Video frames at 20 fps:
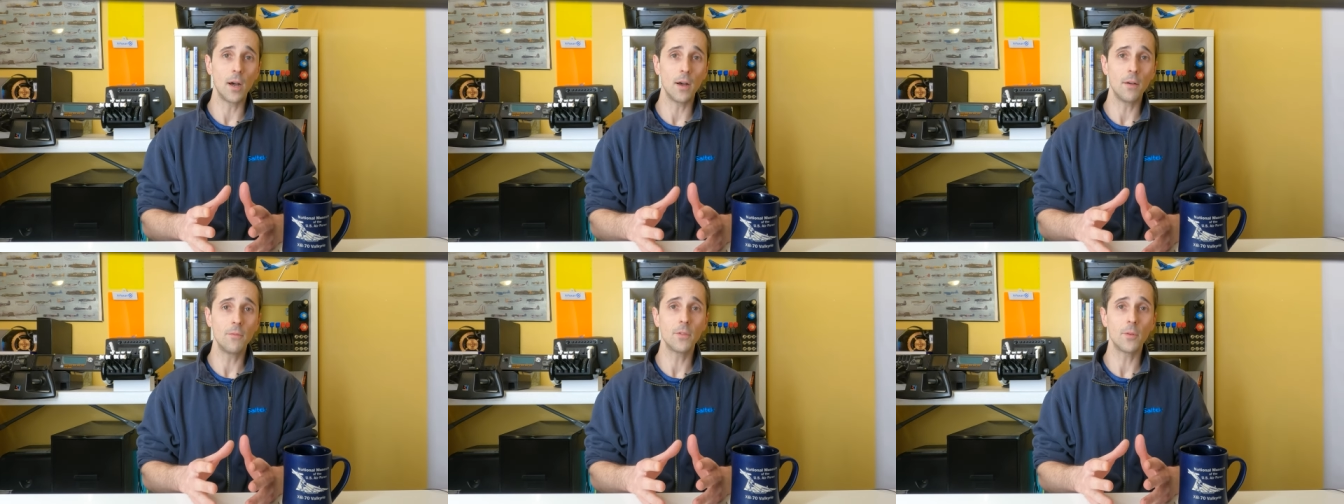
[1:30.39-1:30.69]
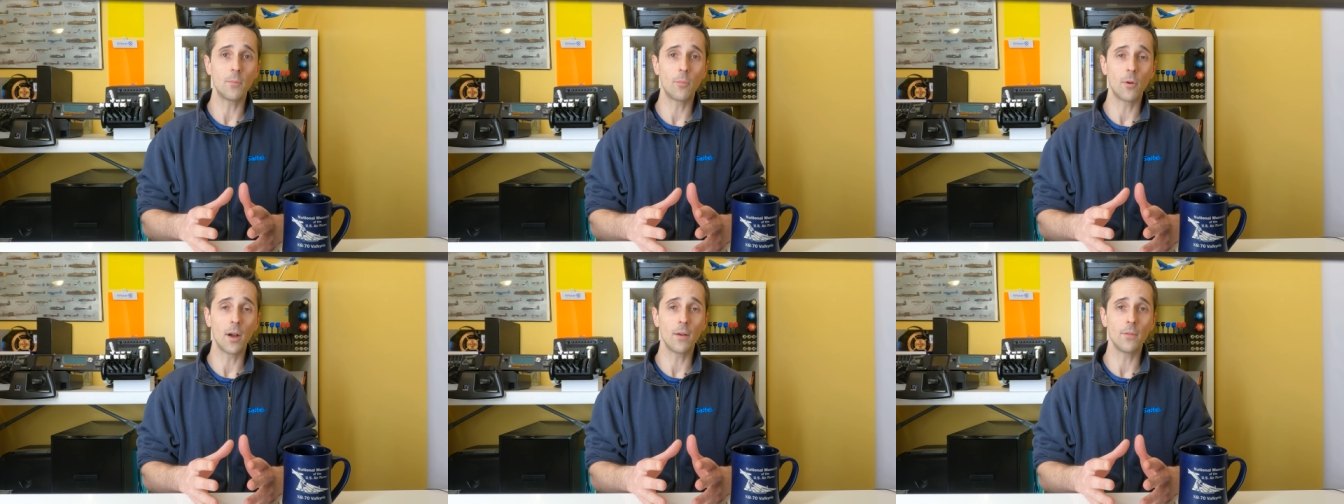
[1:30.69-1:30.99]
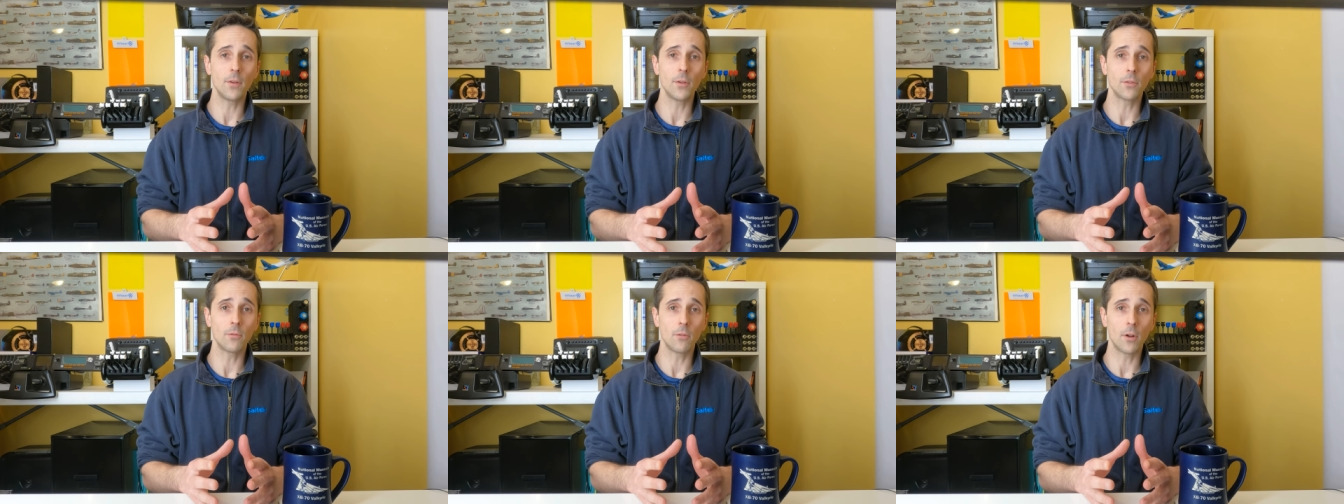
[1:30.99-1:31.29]
of the
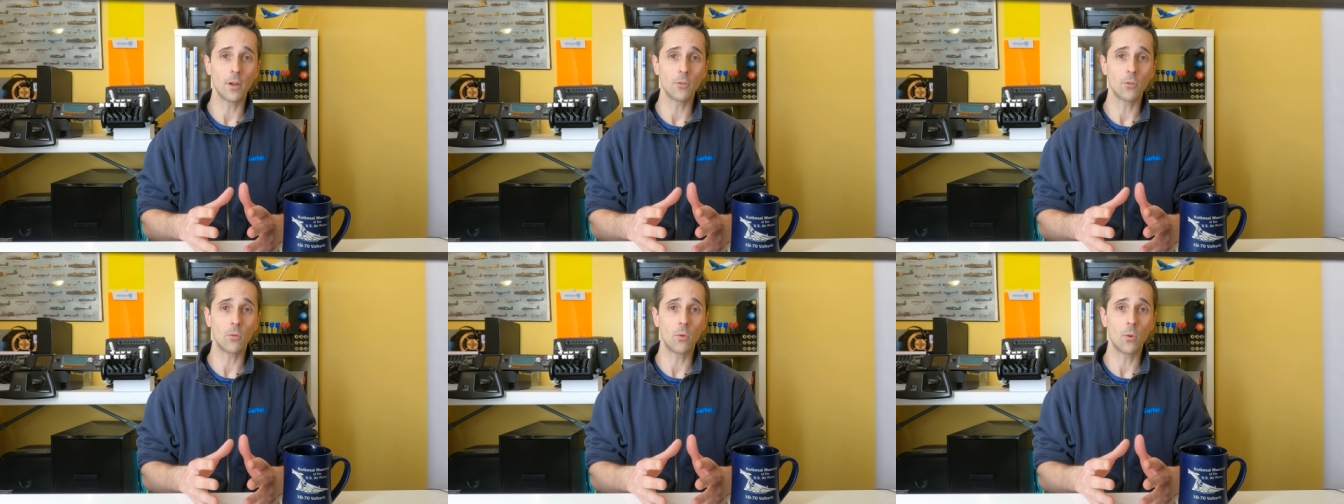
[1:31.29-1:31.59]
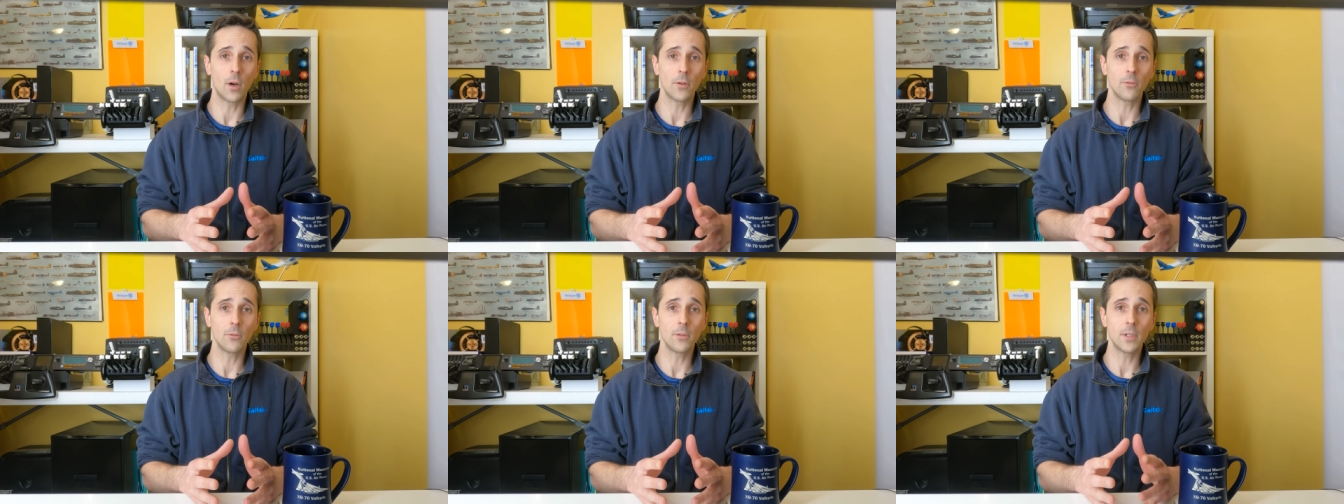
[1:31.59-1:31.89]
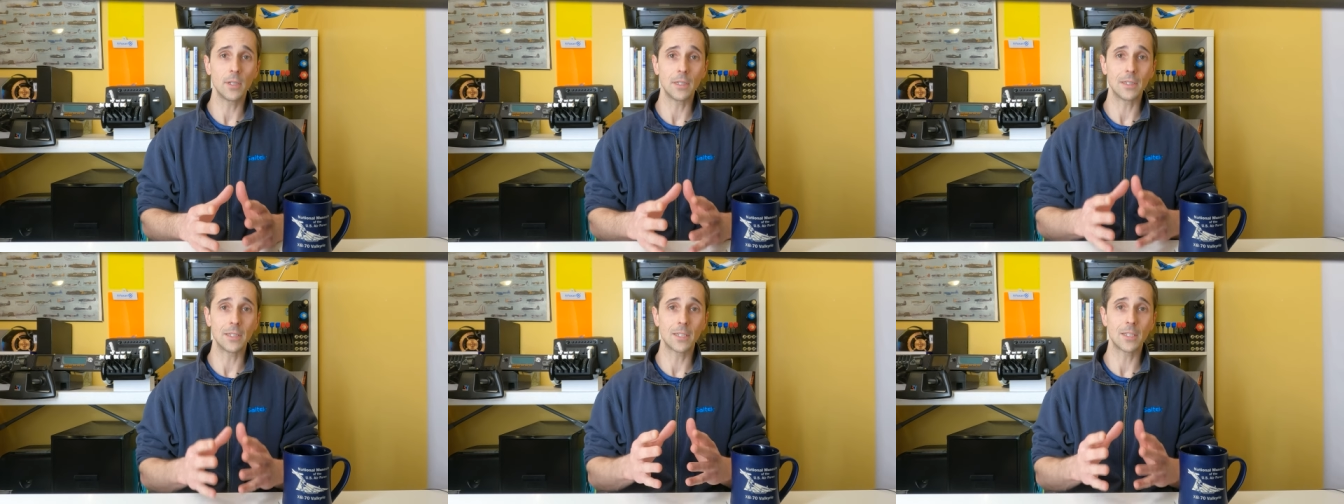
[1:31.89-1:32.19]
Bravo throttle
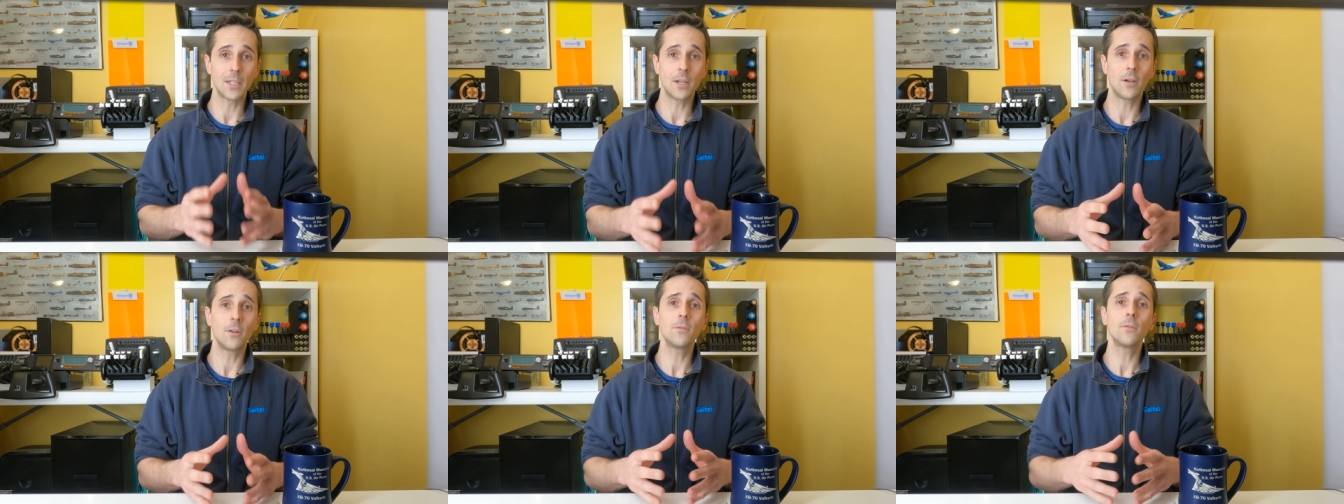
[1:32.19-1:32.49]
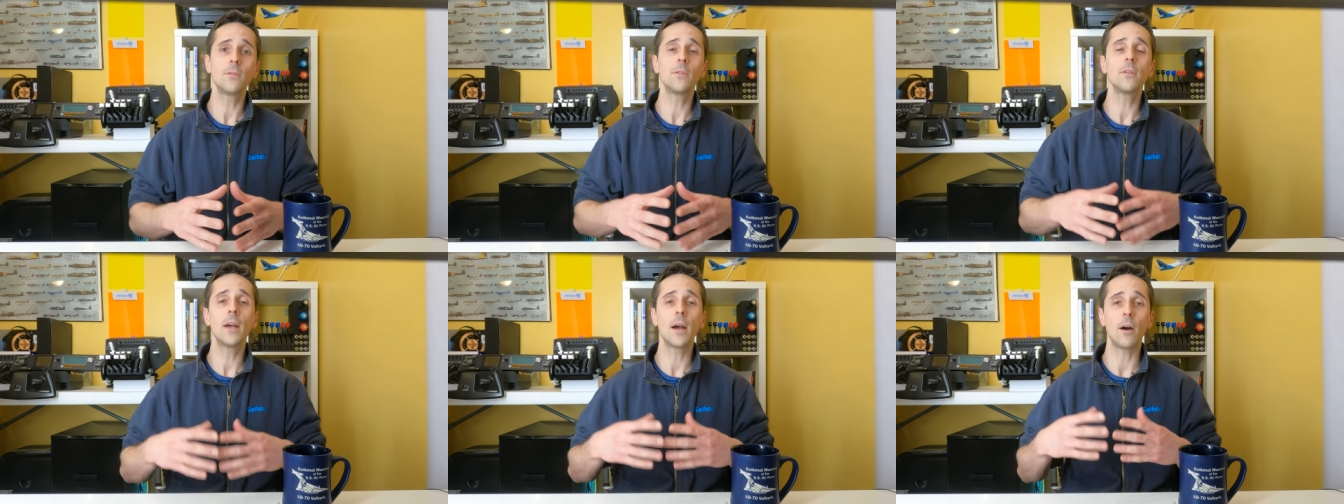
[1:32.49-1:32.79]
quadrant itself,